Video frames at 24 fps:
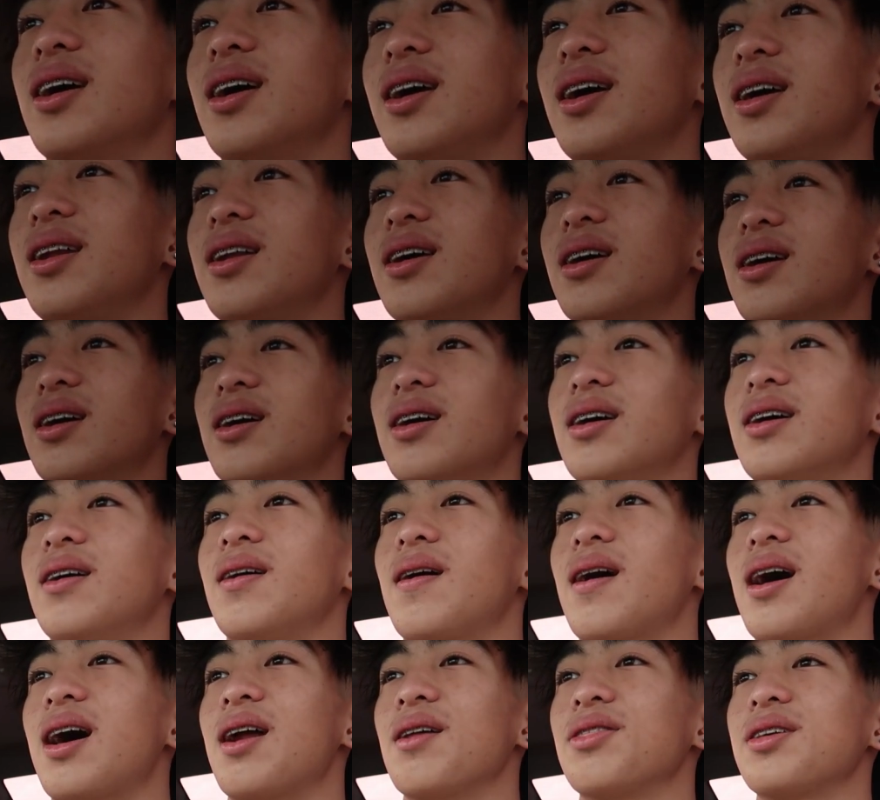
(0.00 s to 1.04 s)
and
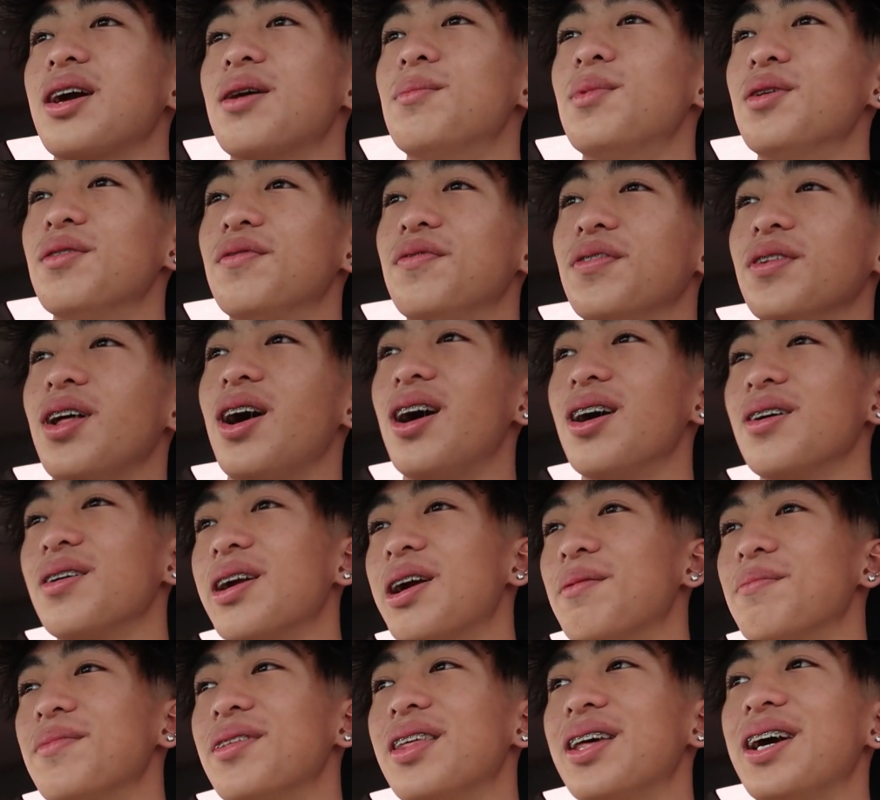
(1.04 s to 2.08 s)
uh, I don't think I'm gonna vlog
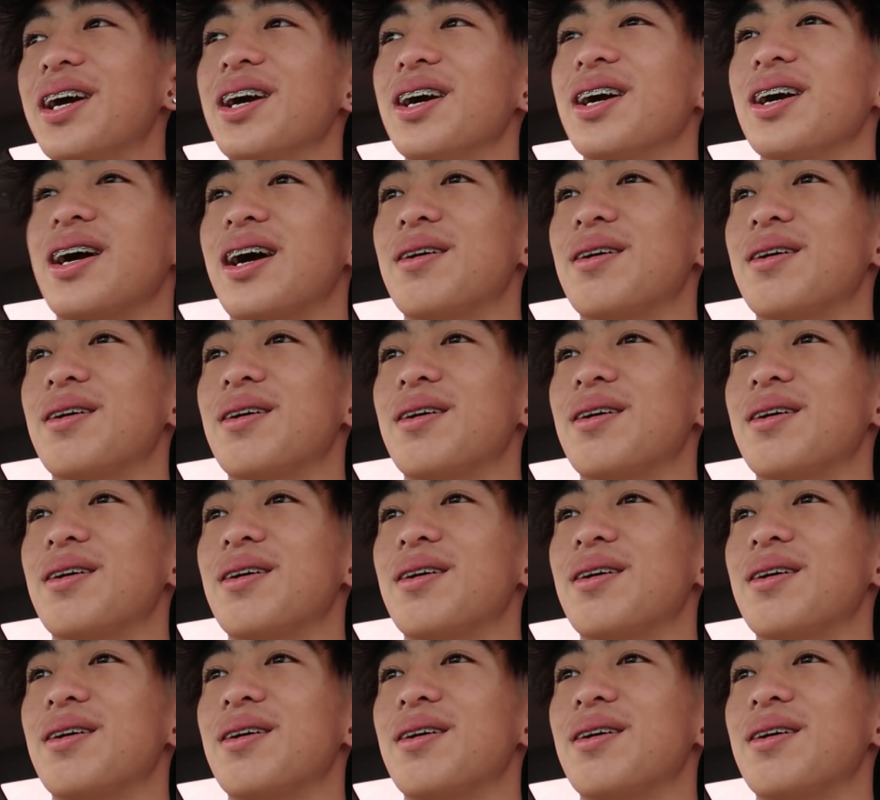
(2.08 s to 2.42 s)
when I'm there.